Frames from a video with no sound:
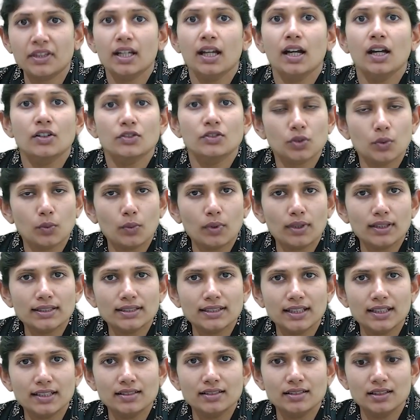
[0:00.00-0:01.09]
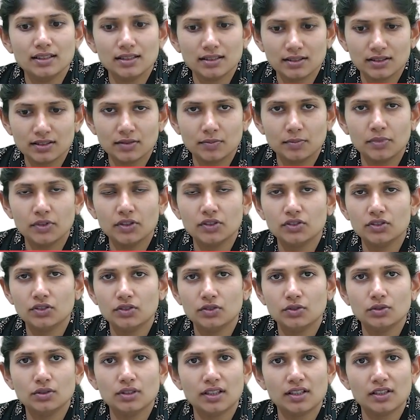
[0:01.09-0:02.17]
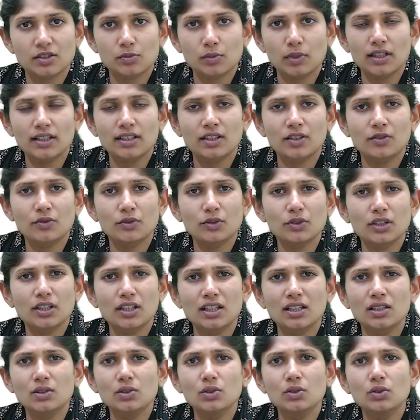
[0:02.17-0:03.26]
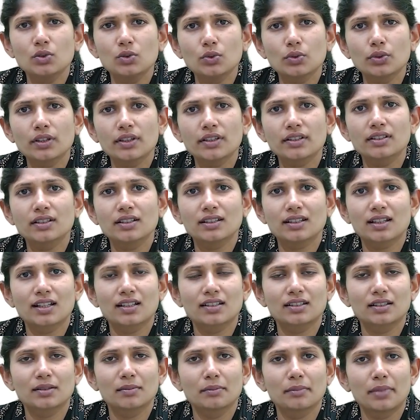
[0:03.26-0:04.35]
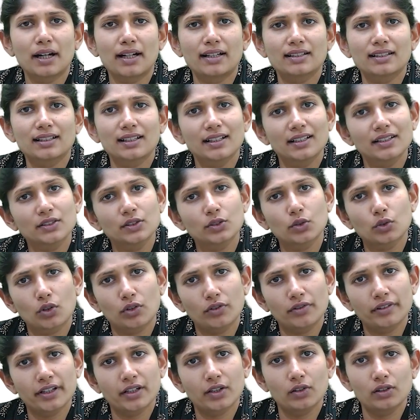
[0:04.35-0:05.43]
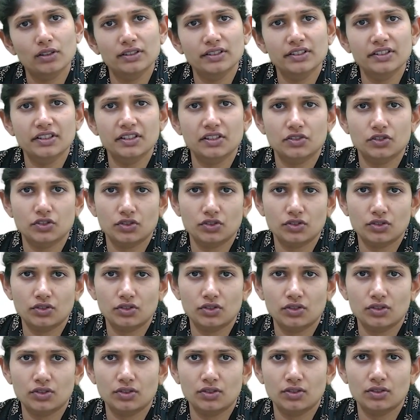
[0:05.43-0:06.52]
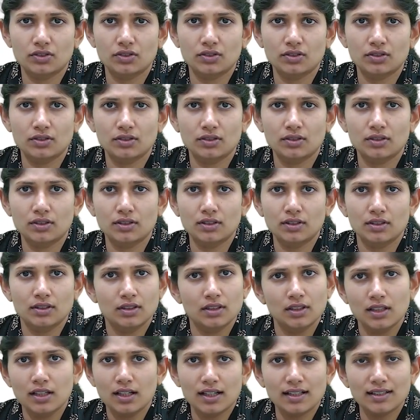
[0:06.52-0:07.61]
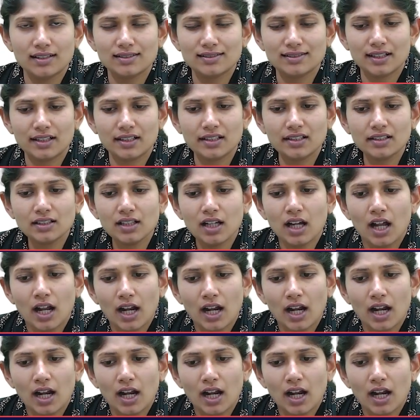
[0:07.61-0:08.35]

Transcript: So what did this person do, that is Malik Kafur? He looted the kingdom badly and took away all the riches. Understanding?